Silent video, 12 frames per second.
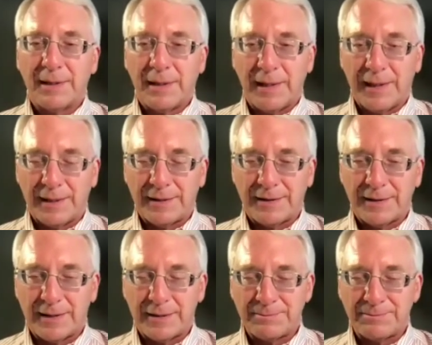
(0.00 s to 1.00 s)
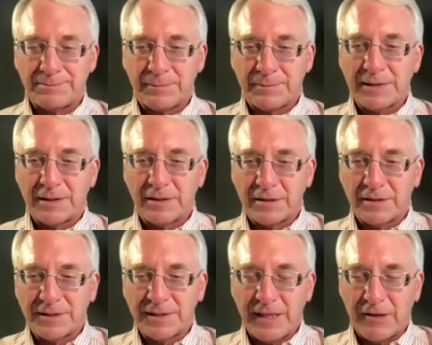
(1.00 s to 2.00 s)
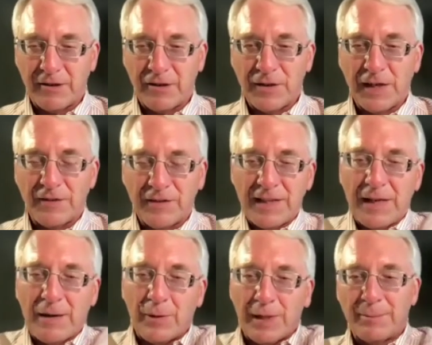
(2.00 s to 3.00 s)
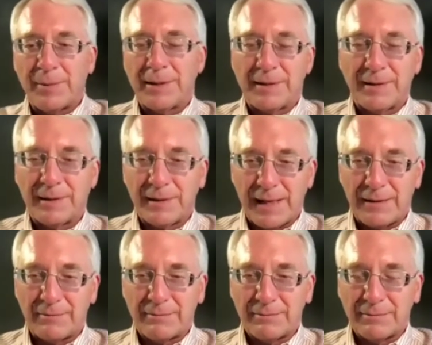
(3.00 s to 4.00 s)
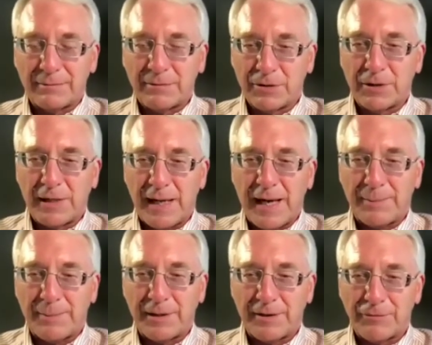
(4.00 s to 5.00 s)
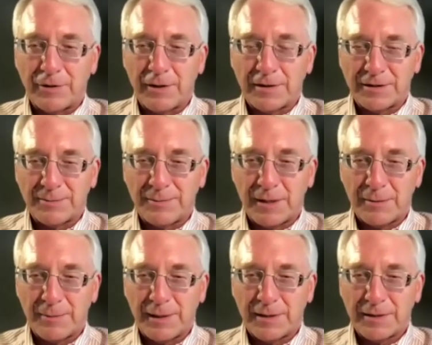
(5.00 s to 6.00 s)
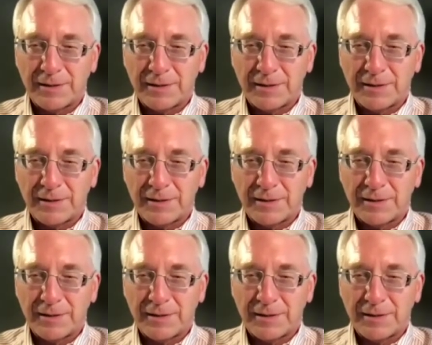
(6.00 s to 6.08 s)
And it's a little scary to think of it that way, but that could happen if we're not smart about it.